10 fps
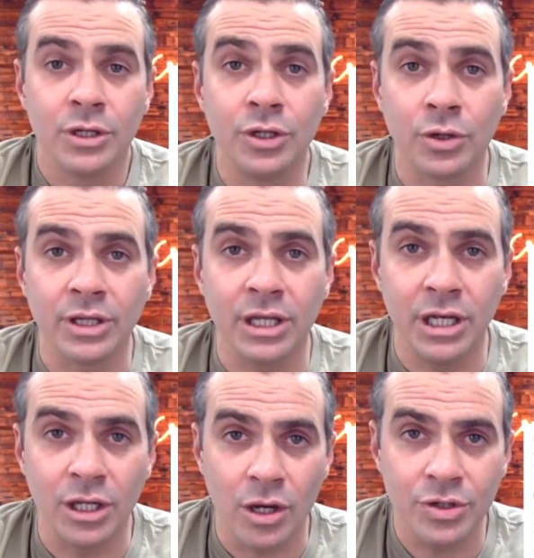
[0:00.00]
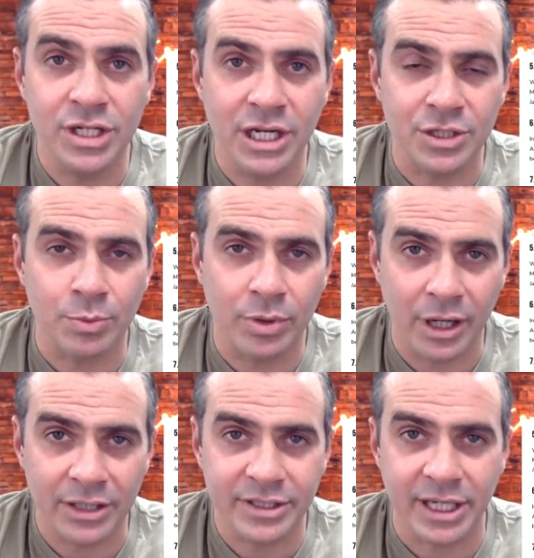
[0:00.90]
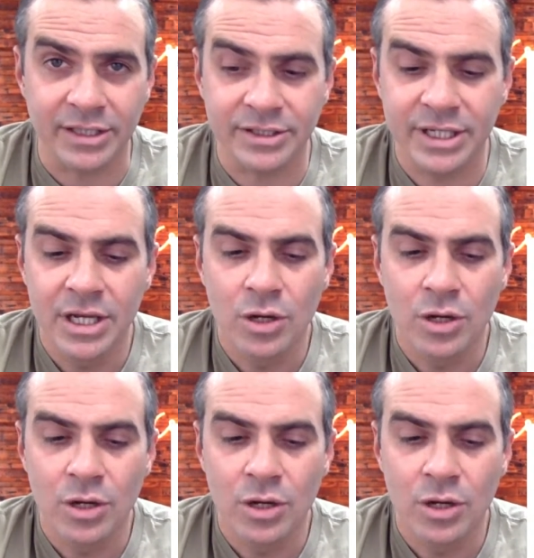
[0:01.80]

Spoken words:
during the negotiation process,